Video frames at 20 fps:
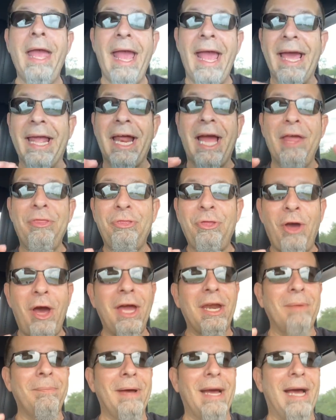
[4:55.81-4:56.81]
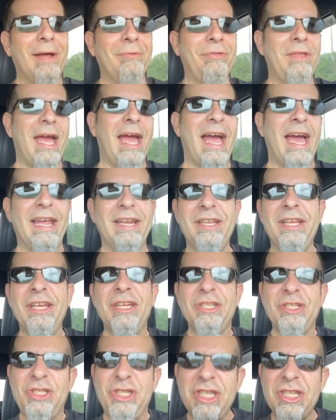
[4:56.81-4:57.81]
And I thought about that
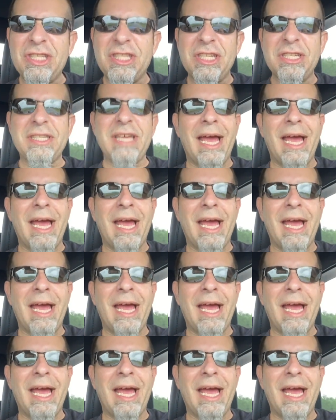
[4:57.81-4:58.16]
just as